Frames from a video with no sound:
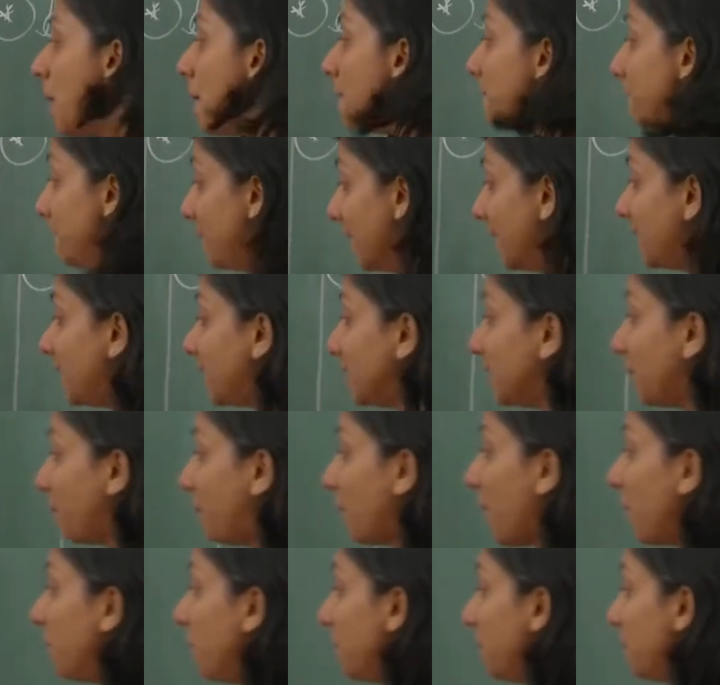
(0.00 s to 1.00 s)
But the
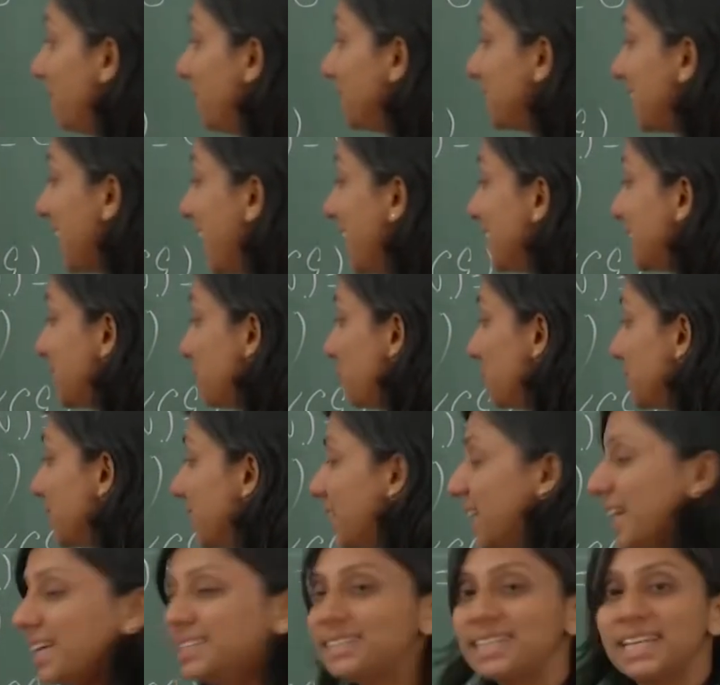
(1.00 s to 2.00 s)
problem is S was a
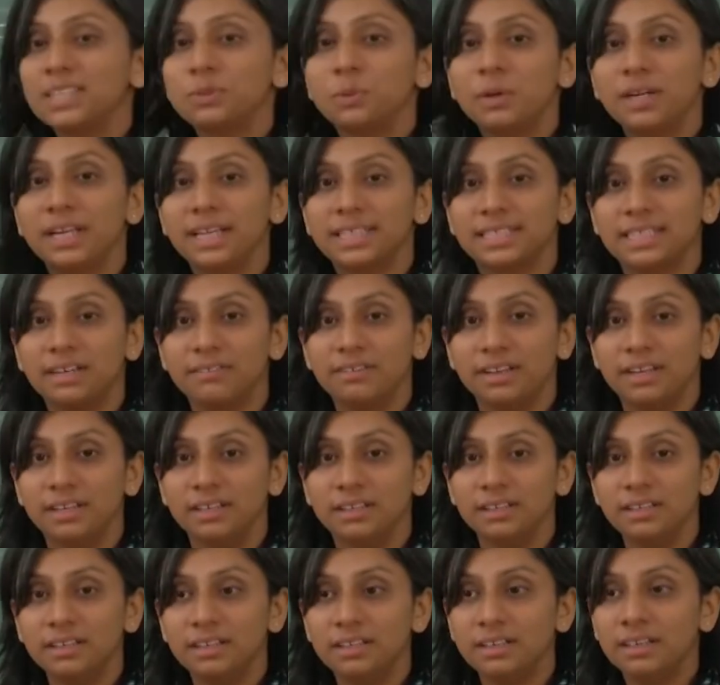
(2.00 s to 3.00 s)
K size vertex cover
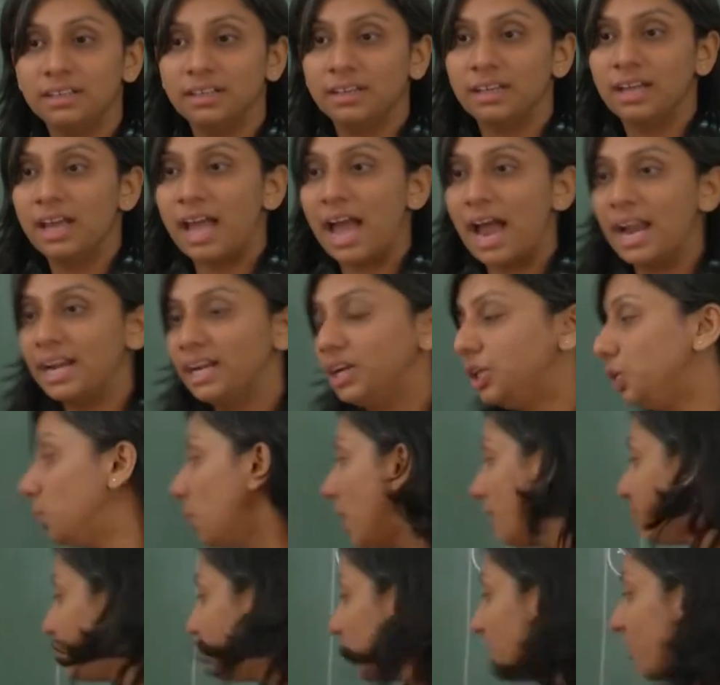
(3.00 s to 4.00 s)
here, and you
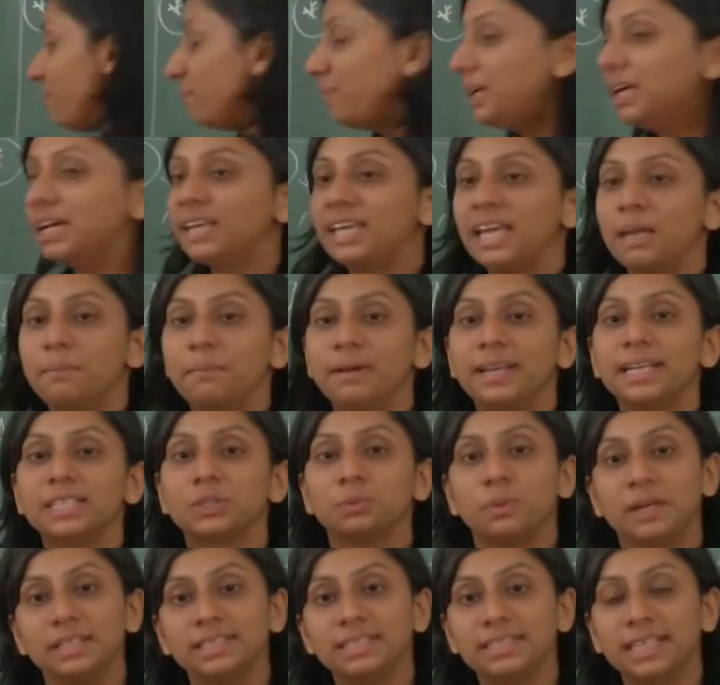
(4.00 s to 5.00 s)
have to give me a K minus
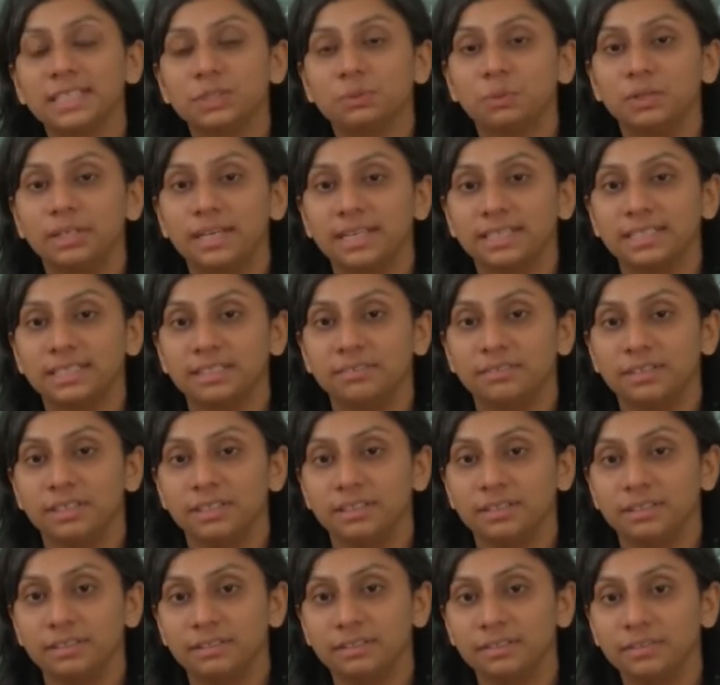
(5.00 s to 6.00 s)
1 size vertex cover
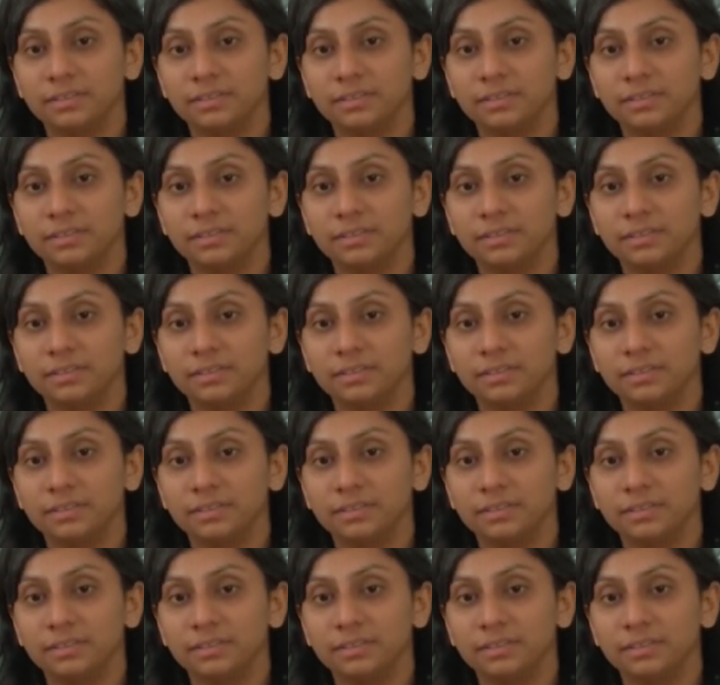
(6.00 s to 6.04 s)
here,